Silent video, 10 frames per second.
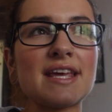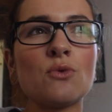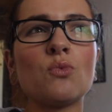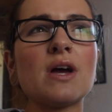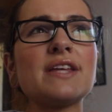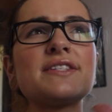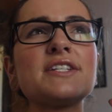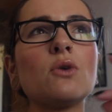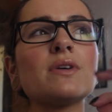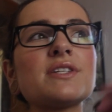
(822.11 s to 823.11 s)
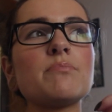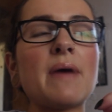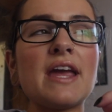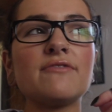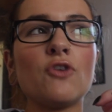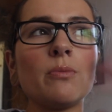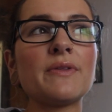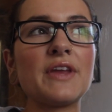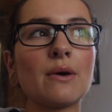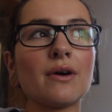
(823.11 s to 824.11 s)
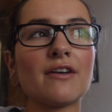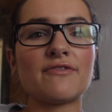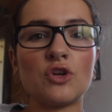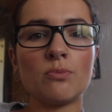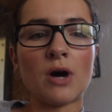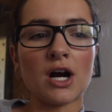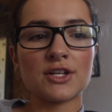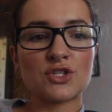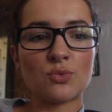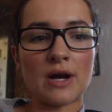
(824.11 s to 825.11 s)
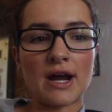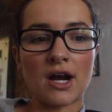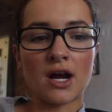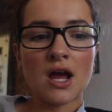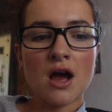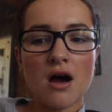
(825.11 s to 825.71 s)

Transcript: It still wasn't painful, but there were a few parts where